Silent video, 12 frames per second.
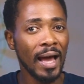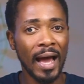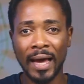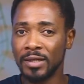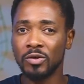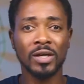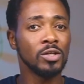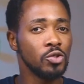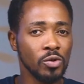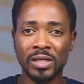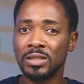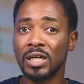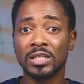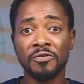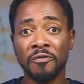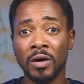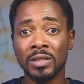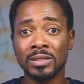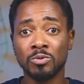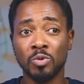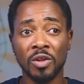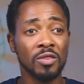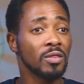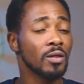And you can do index funds
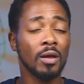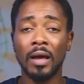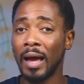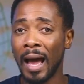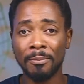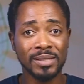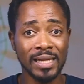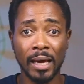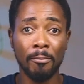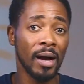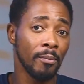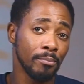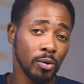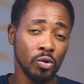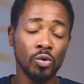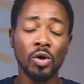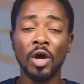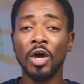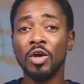with apps like Bamboo.